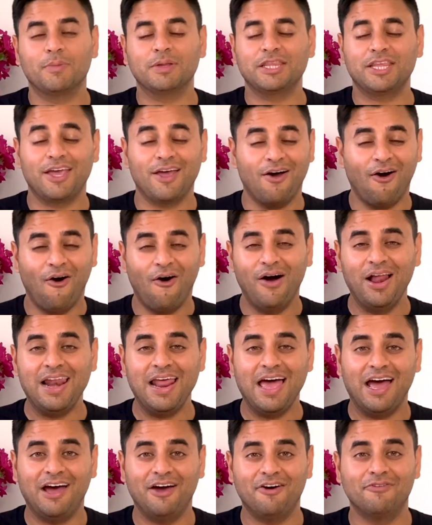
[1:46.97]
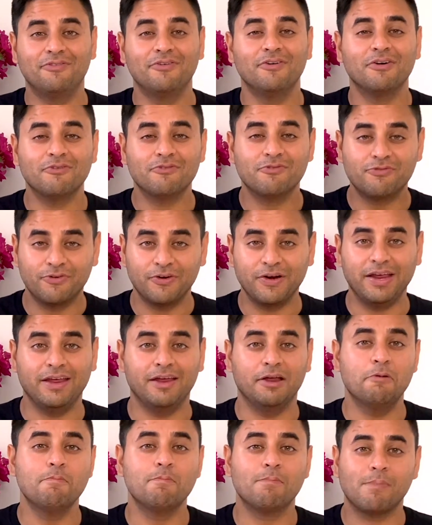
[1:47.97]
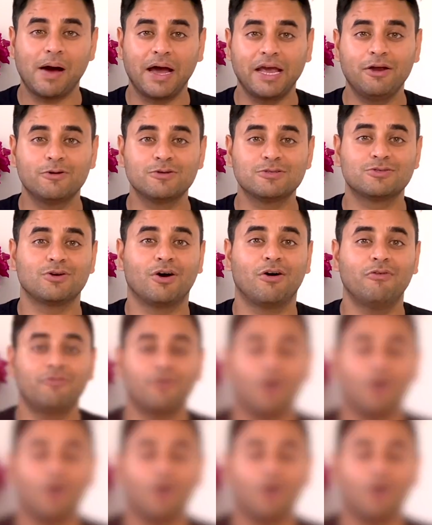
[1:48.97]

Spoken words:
They all have free Microsoft